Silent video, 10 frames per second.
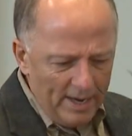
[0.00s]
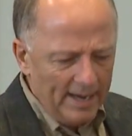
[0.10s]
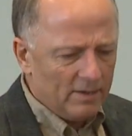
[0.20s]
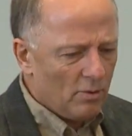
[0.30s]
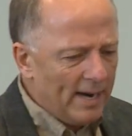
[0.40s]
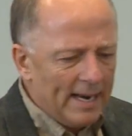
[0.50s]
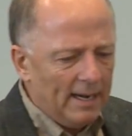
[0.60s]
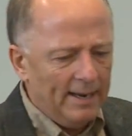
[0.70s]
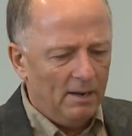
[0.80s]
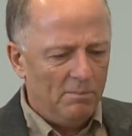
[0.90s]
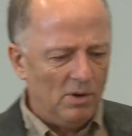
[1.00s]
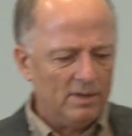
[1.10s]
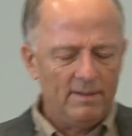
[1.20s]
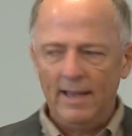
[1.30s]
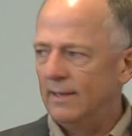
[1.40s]
a great little
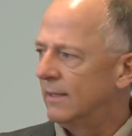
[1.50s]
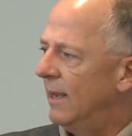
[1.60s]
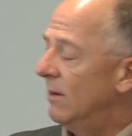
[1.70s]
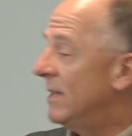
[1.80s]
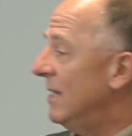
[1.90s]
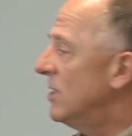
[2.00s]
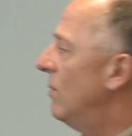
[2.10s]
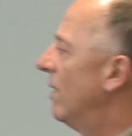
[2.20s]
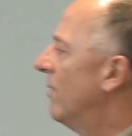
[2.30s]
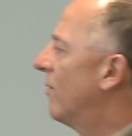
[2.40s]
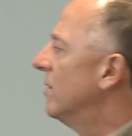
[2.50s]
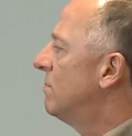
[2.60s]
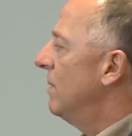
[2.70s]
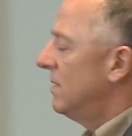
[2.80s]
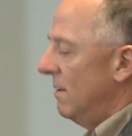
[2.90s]
book that was actually one of the
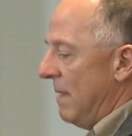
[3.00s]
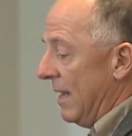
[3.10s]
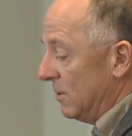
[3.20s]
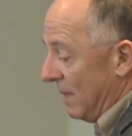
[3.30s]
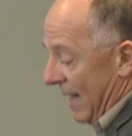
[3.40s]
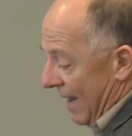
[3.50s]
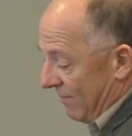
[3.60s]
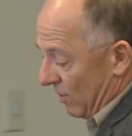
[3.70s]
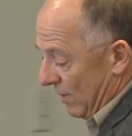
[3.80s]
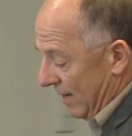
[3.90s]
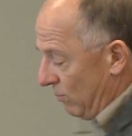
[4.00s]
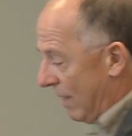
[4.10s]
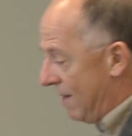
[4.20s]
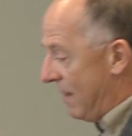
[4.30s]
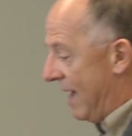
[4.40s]
first books on management I ever read
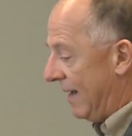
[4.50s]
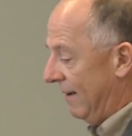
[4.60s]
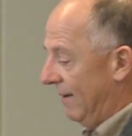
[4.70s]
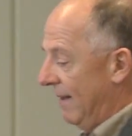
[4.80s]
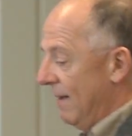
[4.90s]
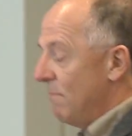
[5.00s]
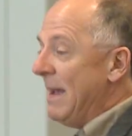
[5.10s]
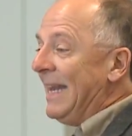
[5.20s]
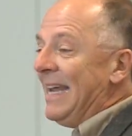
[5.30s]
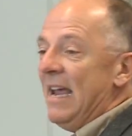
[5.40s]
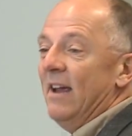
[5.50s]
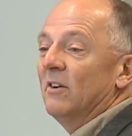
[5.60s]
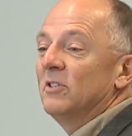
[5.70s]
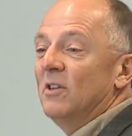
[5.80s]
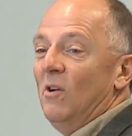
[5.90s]
way back many
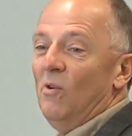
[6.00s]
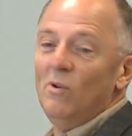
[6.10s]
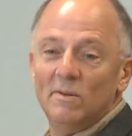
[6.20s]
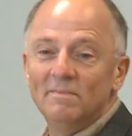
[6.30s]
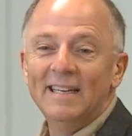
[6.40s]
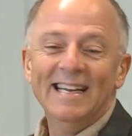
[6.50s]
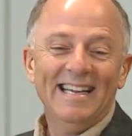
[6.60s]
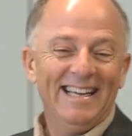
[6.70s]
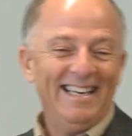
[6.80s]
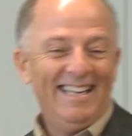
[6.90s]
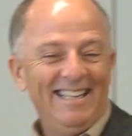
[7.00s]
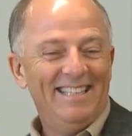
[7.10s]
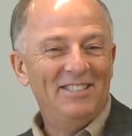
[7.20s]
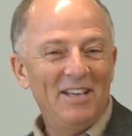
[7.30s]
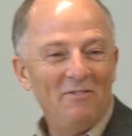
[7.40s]
years ago in
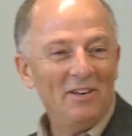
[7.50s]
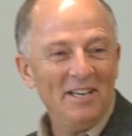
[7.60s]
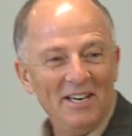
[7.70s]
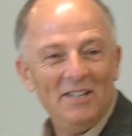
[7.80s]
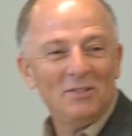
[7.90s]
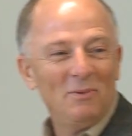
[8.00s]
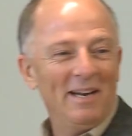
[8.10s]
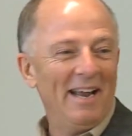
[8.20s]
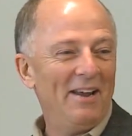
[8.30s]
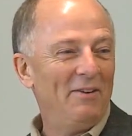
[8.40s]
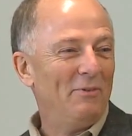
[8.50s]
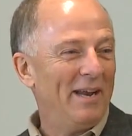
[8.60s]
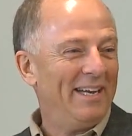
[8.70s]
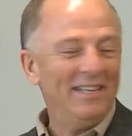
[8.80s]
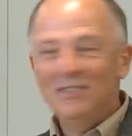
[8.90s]
the 70s when I
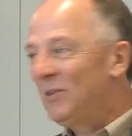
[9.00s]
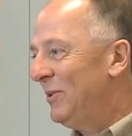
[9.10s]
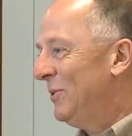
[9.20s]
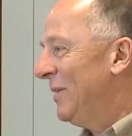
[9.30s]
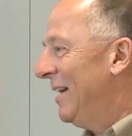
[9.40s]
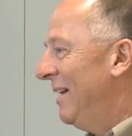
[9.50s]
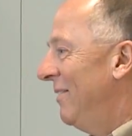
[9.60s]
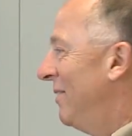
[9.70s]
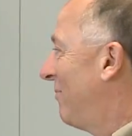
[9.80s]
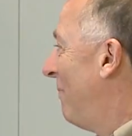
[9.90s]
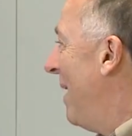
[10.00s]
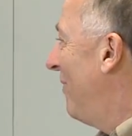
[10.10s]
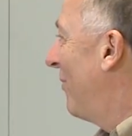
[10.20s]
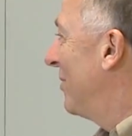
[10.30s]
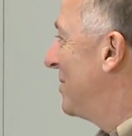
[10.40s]
went into my
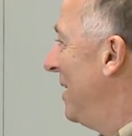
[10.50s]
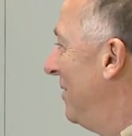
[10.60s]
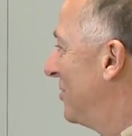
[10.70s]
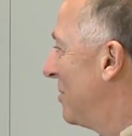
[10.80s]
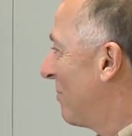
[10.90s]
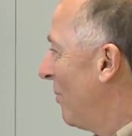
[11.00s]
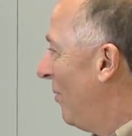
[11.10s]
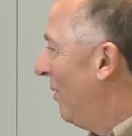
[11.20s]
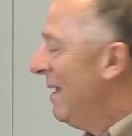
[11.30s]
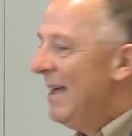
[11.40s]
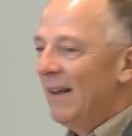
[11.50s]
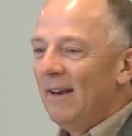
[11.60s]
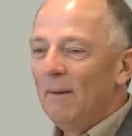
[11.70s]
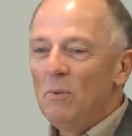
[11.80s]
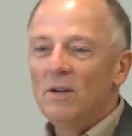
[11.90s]
first leadership role. A
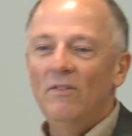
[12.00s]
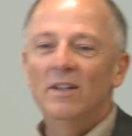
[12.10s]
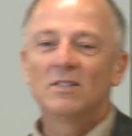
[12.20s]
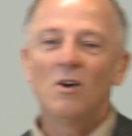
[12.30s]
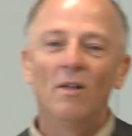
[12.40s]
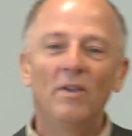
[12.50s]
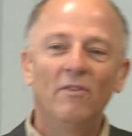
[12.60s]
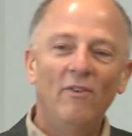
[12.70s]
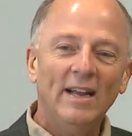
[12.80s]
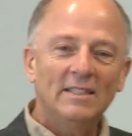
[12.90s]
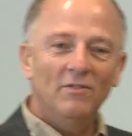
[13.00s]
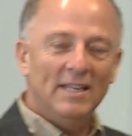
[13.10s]
little book of his called The Effective